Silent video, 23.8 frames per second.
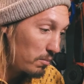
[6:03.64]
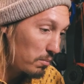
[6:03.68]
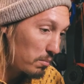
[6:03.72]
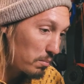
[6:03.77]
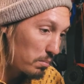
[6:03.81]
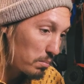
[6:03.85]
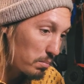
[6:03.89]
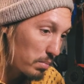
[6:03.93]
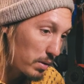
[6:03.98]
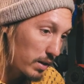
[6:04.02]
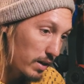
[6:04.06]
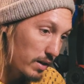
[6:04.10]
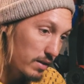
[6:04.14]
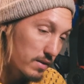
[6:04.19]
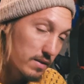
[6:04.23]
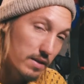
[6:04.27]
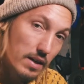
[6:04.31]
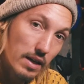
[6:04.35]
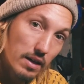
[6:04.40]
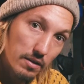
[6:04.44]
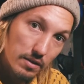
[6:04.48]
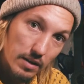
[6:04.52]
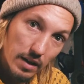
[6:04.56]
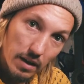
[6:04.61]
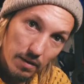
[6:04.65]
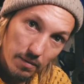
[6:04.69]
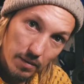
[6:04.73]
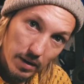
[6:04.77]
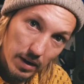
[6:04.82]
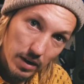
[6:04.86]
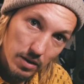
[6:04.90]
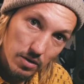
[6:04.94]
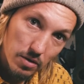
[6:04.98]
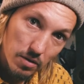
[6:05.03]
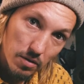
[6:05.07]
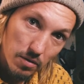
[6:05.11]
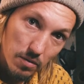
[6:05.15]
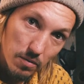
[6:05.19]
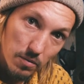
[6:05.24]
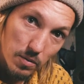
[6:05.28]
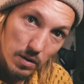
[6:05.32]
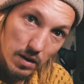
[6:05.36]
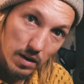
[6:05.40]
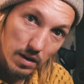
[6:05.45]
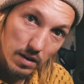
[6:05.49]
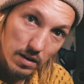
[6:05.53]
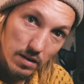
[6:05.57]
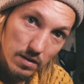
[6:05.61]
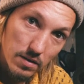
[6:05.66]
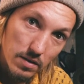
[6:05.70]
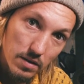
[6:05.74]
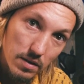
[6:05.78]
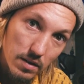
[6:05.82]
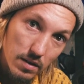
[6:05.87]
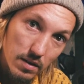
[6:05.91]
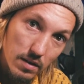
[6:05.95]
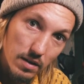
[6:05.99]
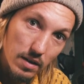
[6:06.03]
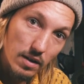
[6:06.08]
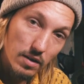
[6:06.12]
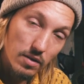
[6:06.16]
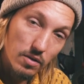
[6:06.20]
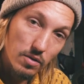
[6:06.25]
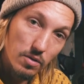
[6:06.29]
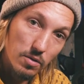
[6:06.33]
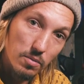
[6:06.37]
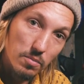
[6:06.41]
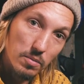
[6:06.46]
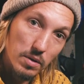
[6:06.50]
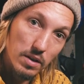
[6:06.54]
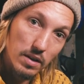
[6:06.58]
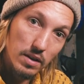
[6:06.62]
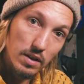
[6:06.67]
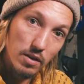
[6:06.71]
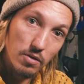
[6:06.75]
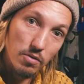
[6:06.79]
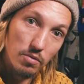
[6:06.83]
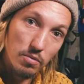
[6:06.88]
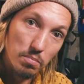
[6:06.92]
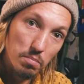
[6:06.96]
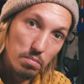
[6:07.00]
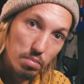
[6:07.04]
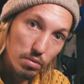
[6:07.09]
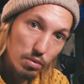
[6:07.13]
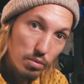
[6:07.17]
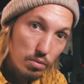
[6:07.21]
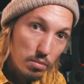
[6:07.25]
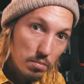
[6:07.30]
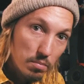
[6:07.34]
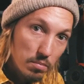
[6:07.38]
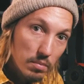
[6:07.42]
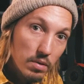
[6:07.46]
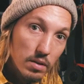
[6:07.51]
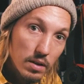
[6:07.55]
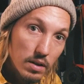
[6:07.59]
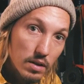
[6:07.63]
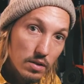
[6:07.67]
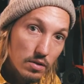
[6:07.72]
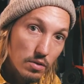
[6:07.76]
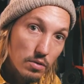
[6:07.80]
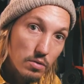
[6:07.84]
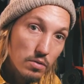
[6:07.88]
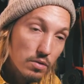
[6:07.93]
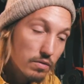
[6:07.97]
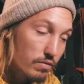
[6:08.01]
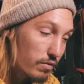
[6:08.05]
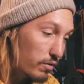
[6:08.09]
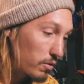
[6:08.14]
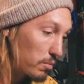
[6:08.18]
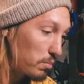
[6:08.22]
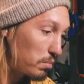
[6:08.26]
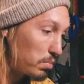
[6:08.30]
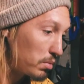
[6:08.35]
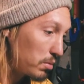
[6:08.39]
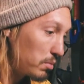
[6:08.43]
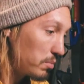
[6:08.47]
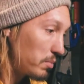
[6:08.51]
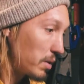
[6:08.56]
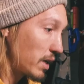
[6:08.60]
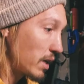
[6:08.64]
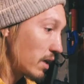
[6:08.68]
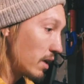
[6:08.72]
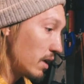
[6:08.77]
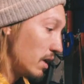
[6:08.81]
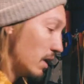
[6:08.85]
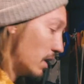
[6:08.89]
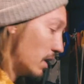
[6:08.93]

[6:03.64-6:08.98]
But it's not a directional one, it's an indoor one that you boom. It's used for booming.